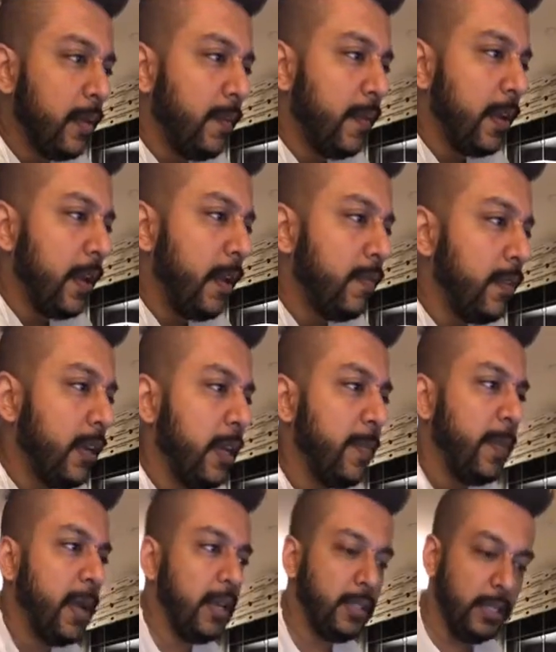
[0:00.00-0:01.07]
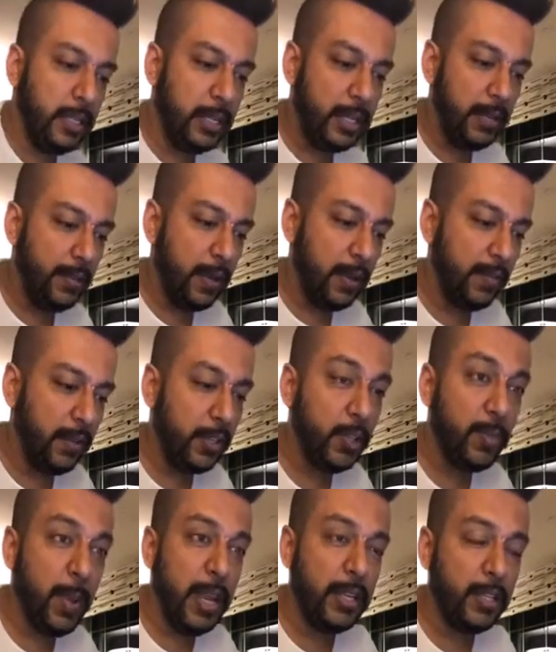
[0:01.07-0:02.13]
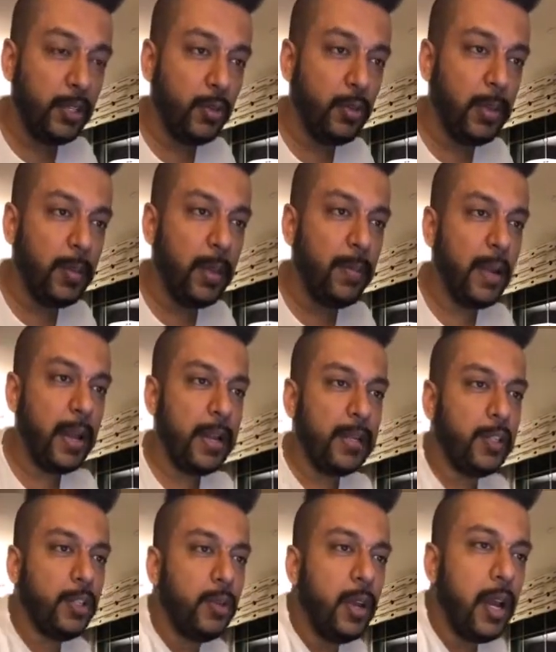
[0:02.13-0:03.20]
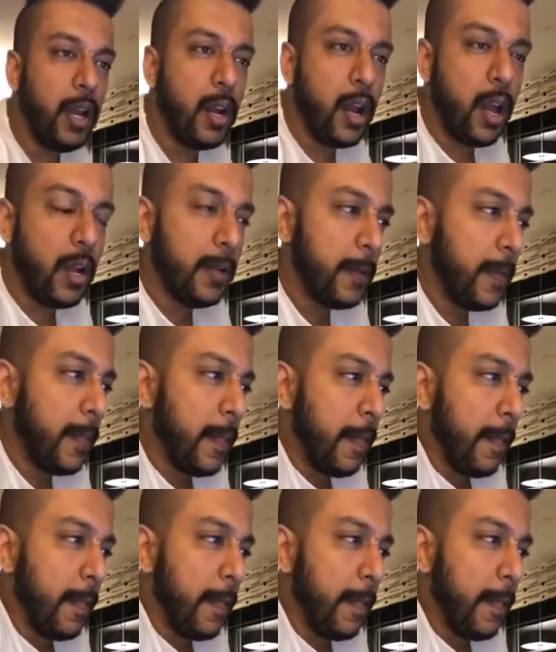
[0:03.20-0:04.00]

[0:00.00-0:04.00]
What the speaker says: if I have the capacity, I have the space to email my list today or not.